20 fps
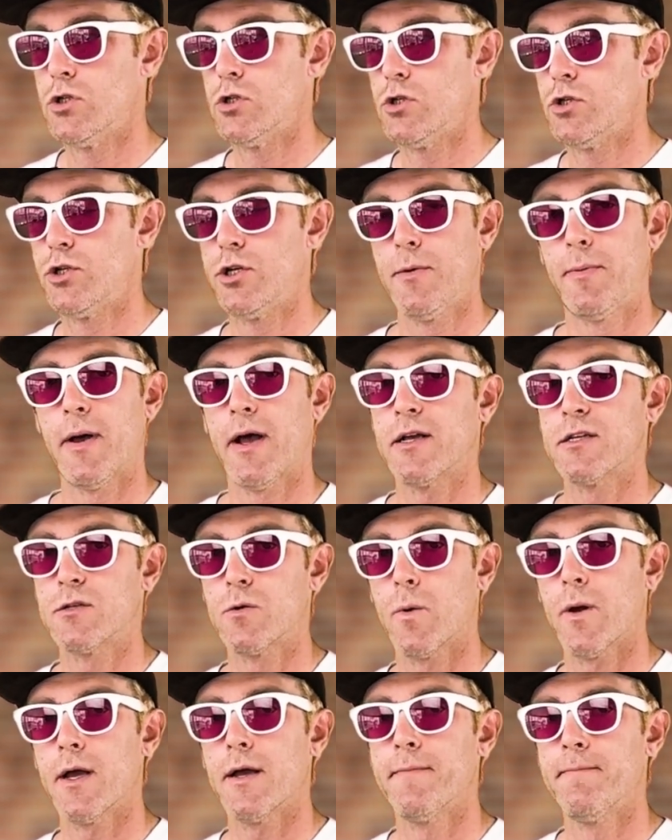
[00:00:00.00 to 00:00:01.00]
she passed
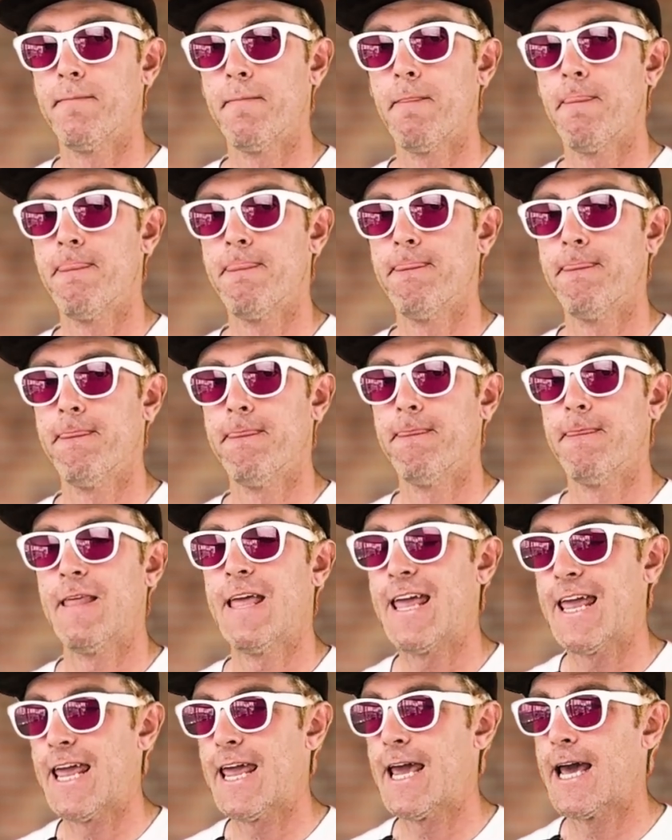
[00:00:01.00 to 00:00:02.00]
away.
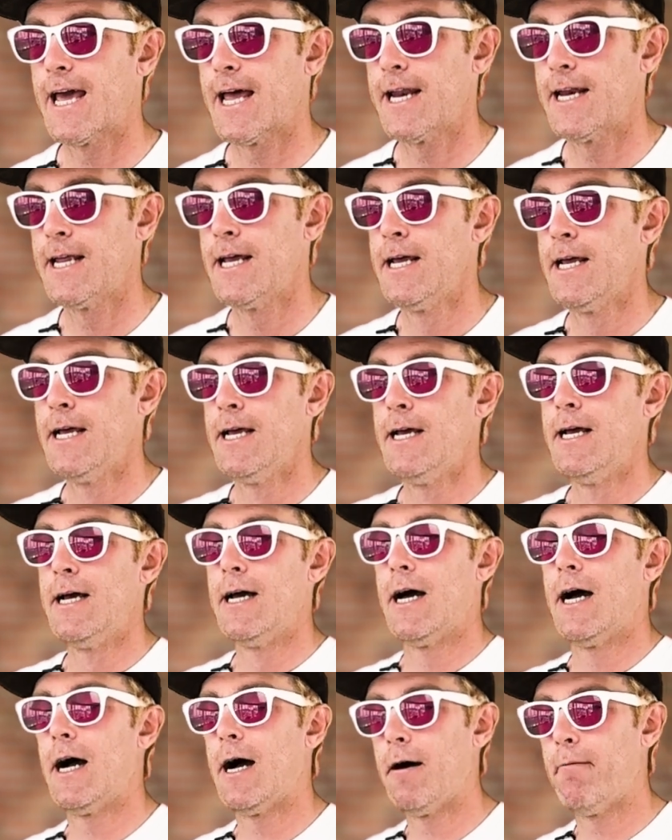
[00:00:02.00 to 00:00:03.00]
And
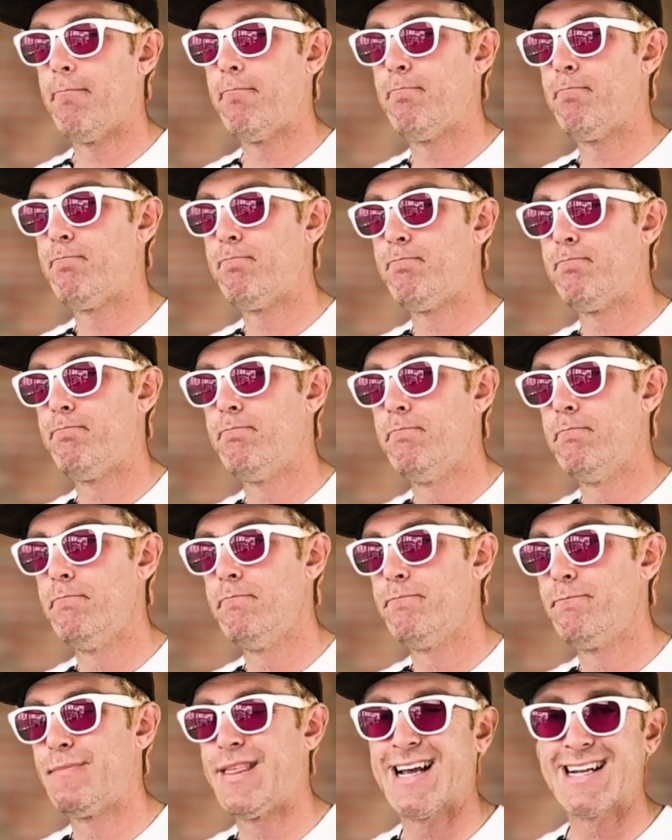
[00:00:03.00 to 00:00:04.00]

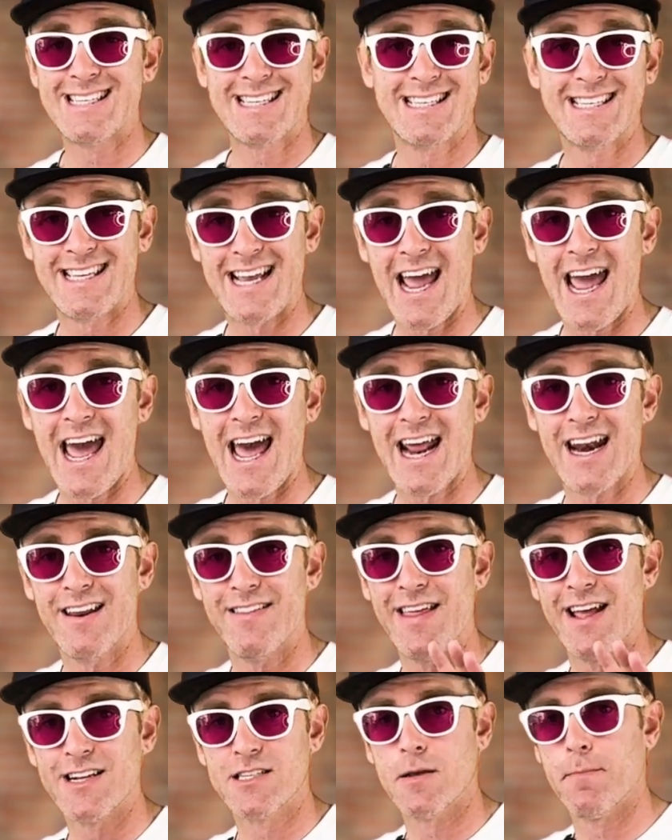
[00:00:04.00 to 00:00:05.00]
that's sad
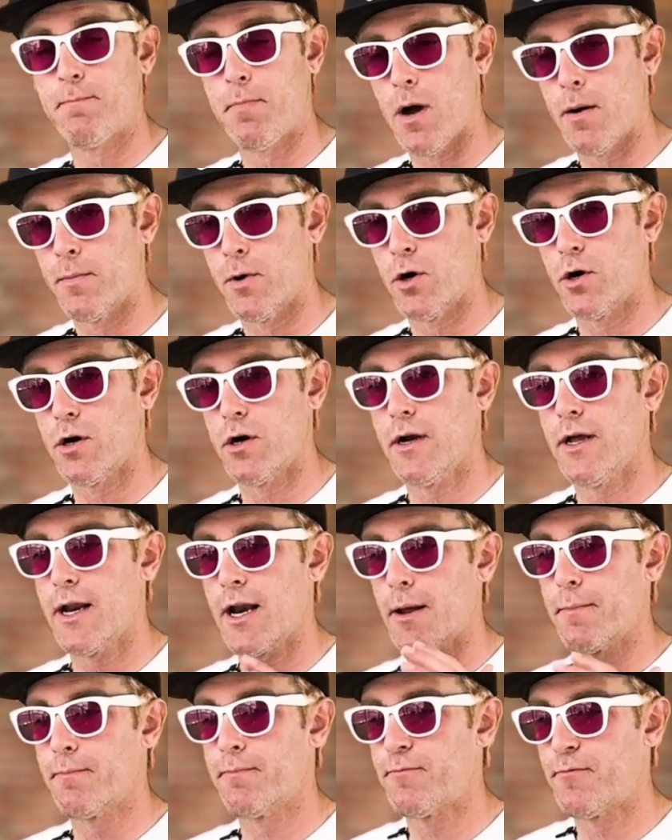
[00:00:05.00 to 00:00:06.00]
and that's a bummer.
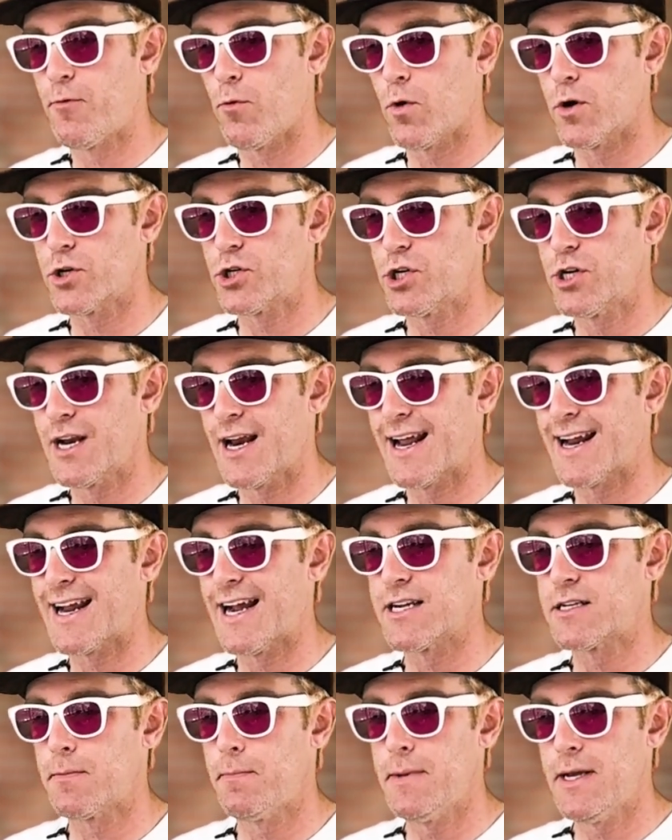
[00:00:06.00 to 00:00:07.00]
And I'm fortunate I
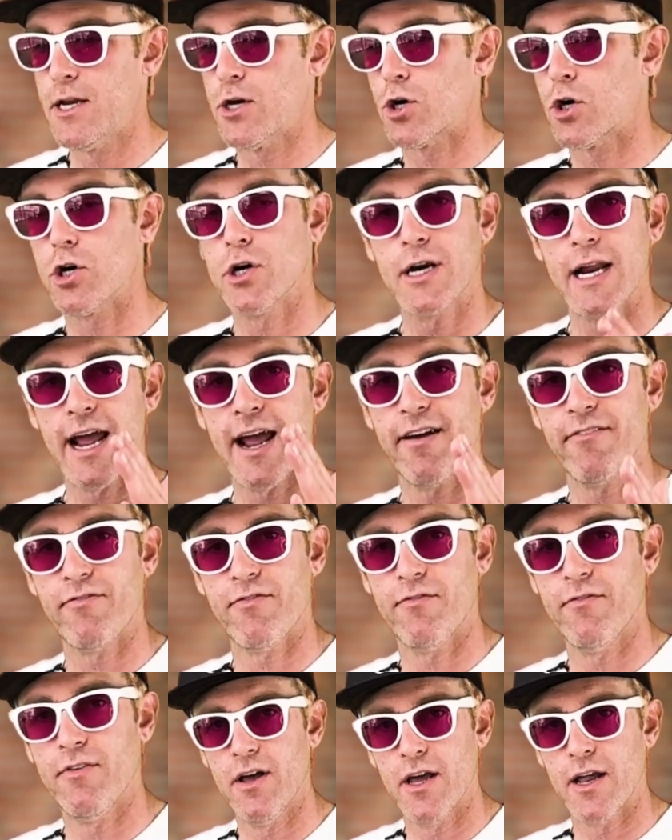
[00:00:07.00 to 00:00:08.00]
got to meet her and have
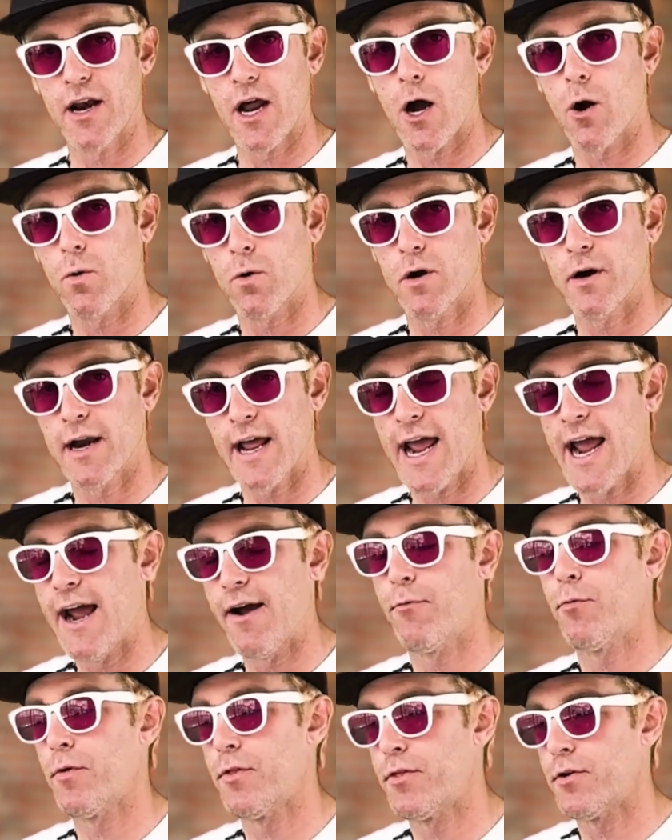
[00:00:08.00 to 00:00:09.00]
an hour and a
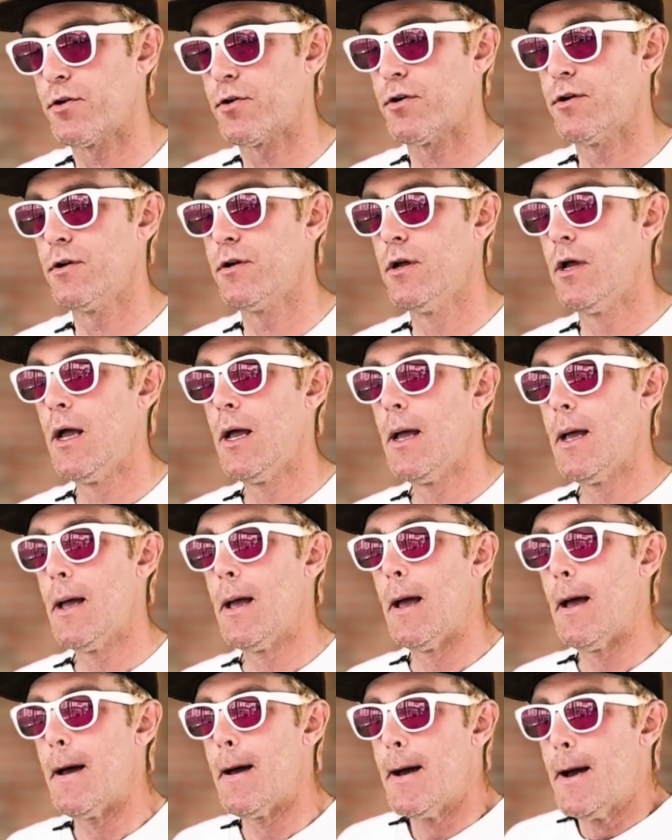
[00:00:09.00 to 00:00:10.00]
half with her.
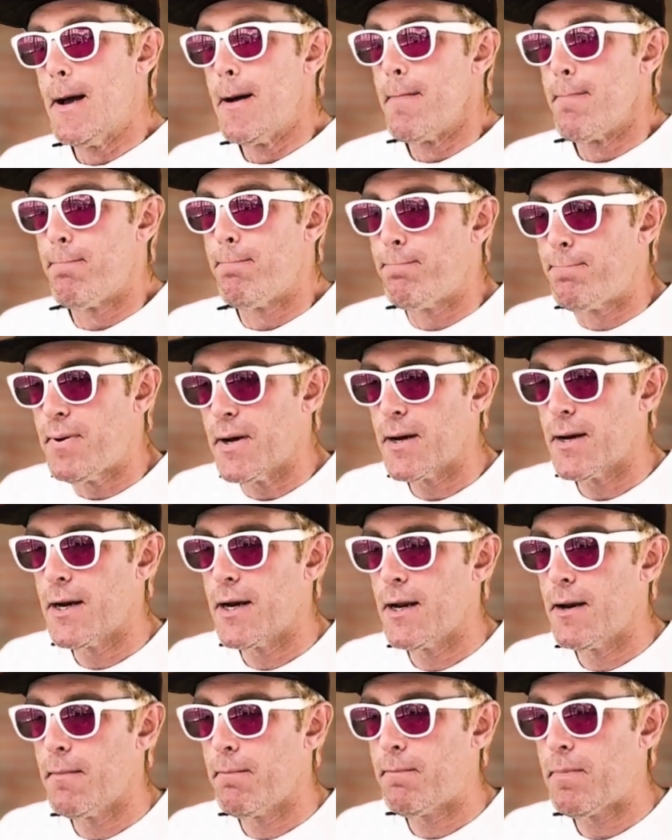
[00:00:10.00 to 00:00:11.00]
But
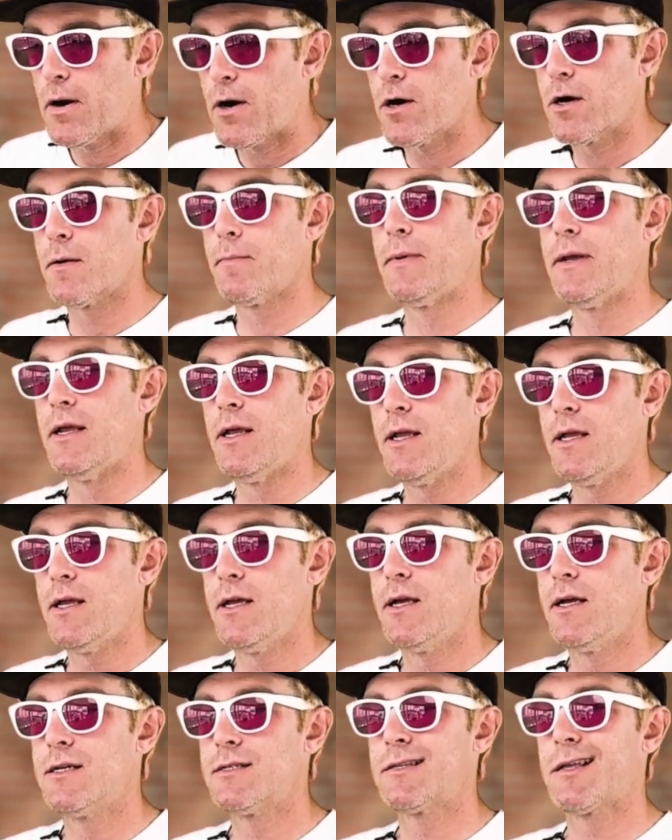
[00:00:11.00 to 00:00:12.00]
part of me
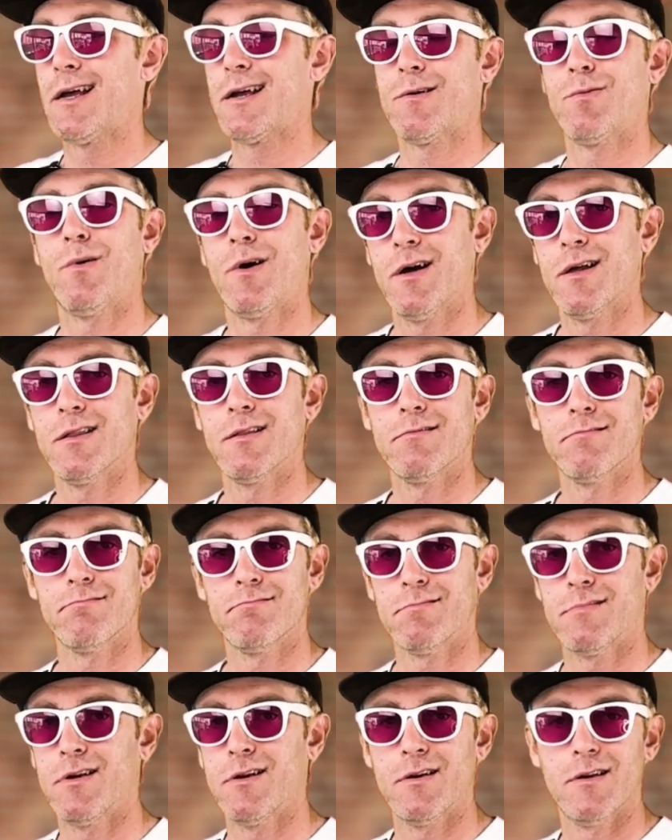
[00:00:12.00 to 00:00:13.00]
is like, why
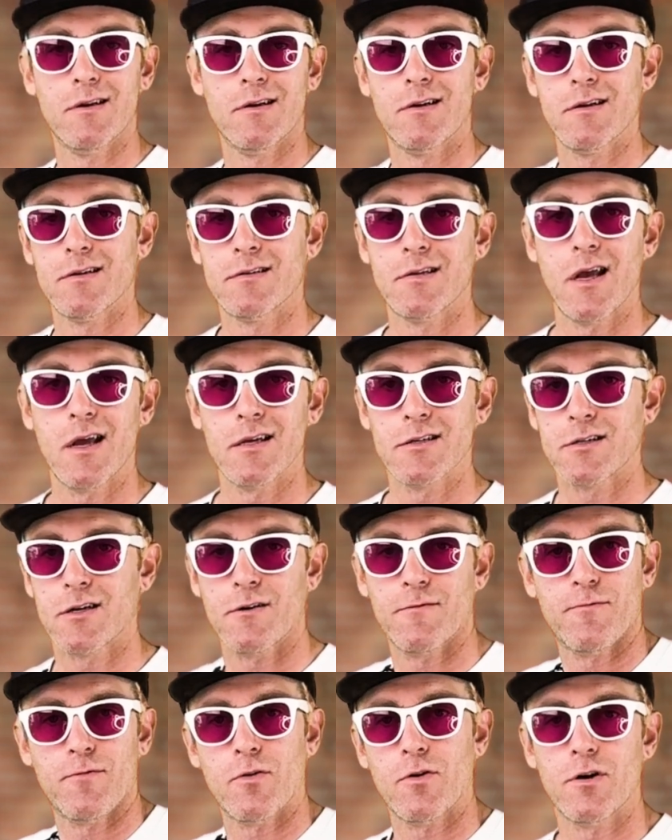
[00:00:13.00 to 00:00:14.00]
didn't you just ask
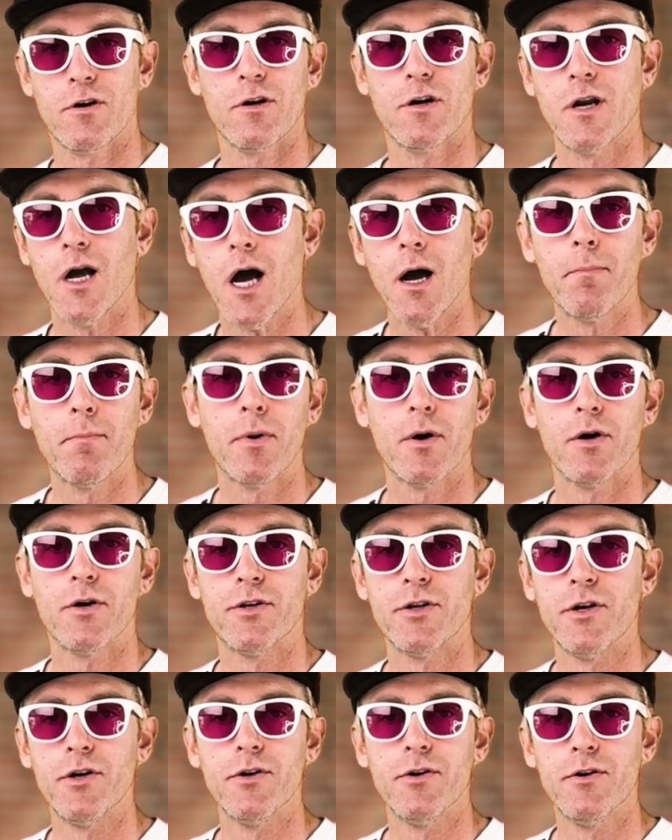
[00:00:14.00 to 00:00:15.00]
her for her number,
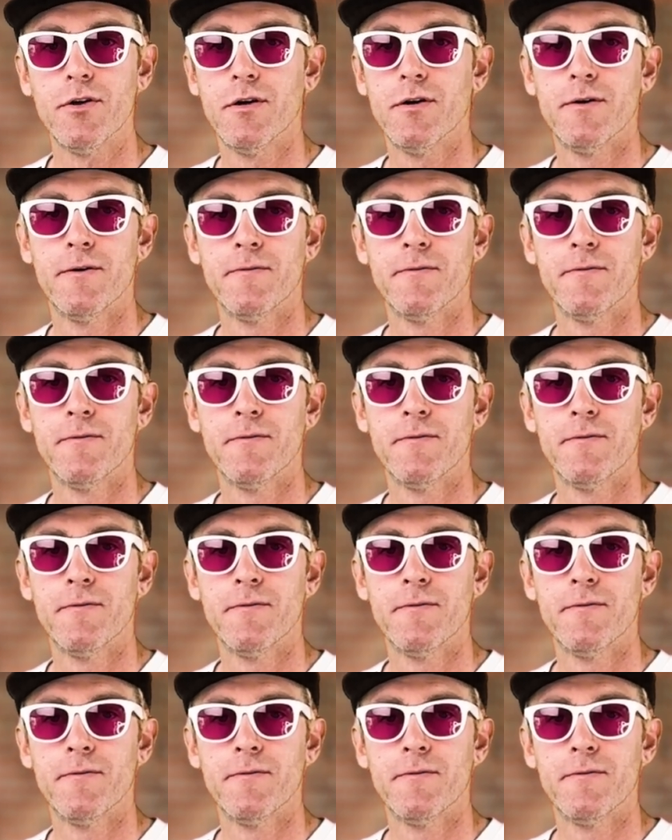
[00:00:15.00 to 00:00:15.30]
dude?